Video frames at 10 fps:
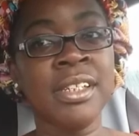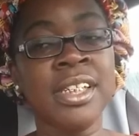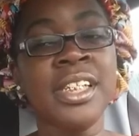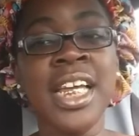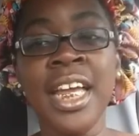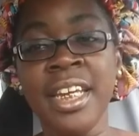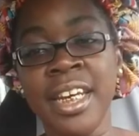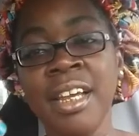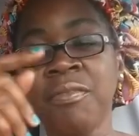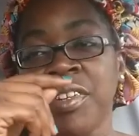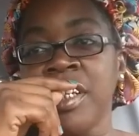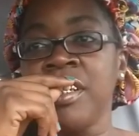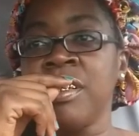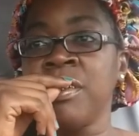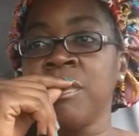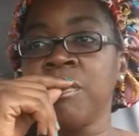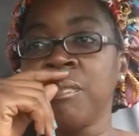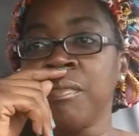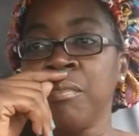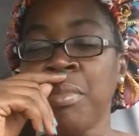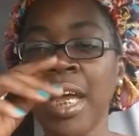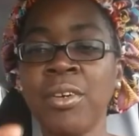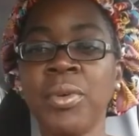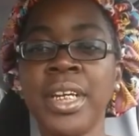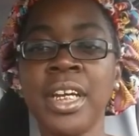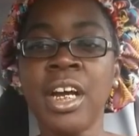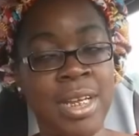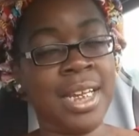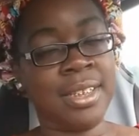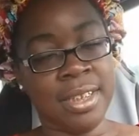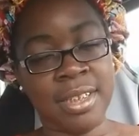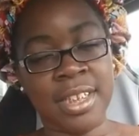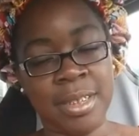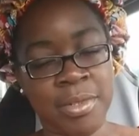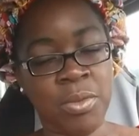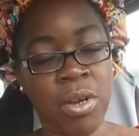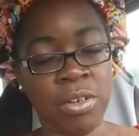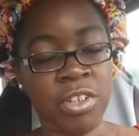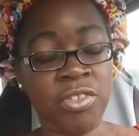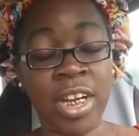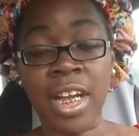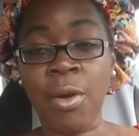In that in that video, by the way, y'all, I did attempt to walk on the track.